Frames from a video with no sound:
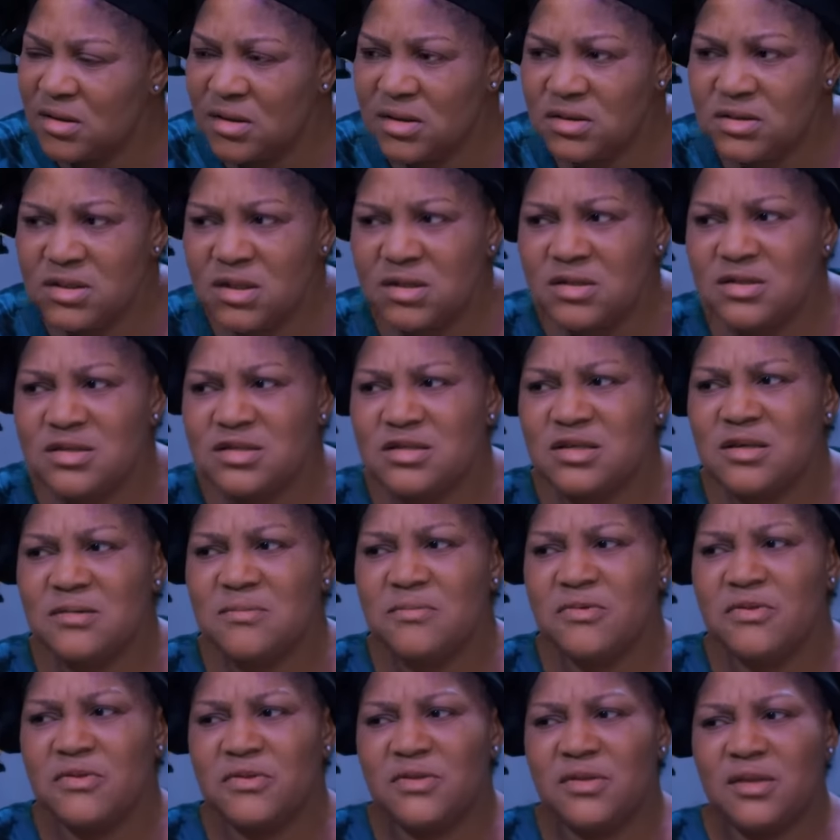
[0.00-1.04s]
Is there
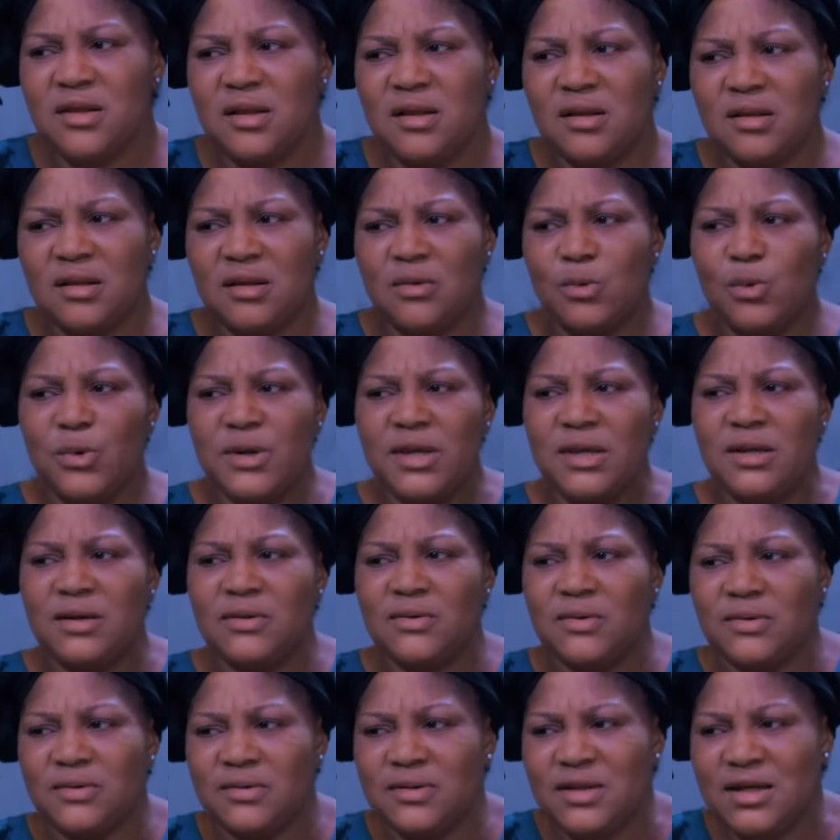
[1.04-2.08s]
something going
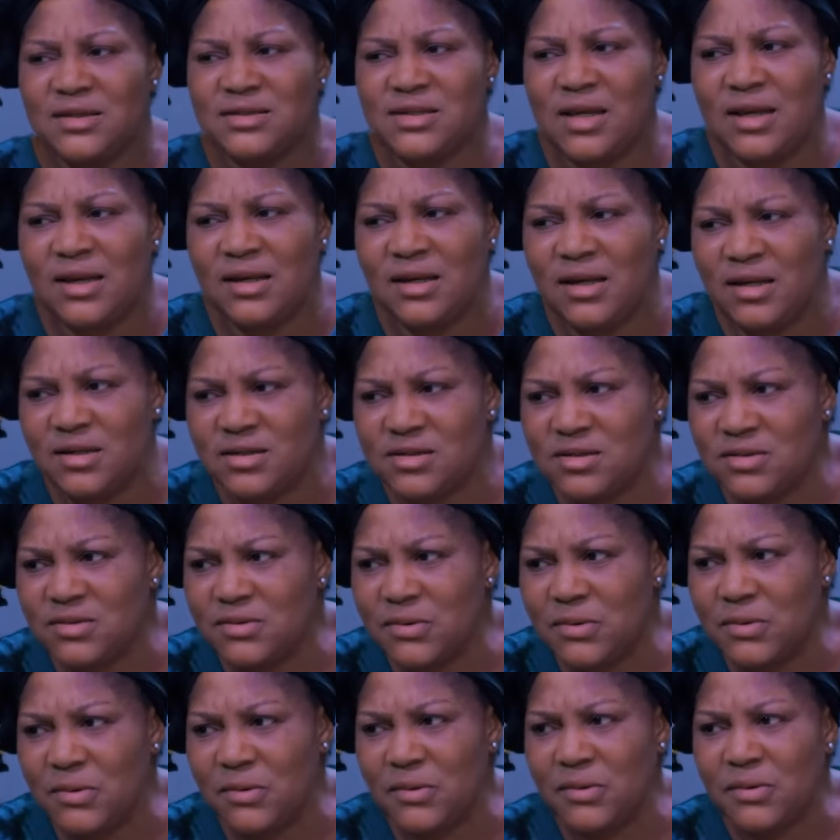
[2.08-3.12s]
on that I need to
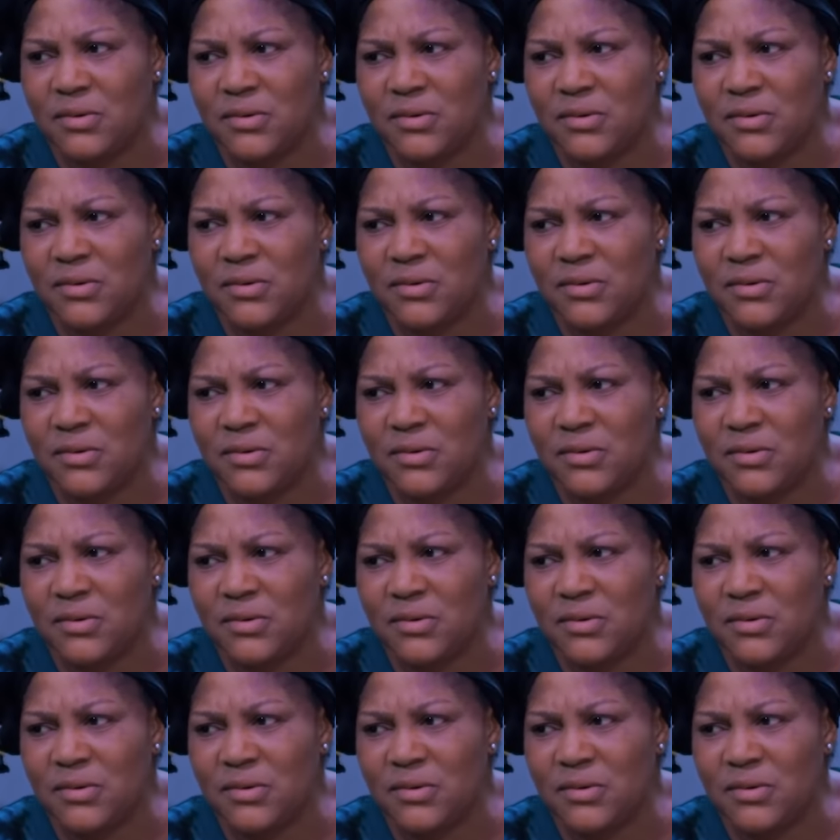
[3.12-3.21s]
know?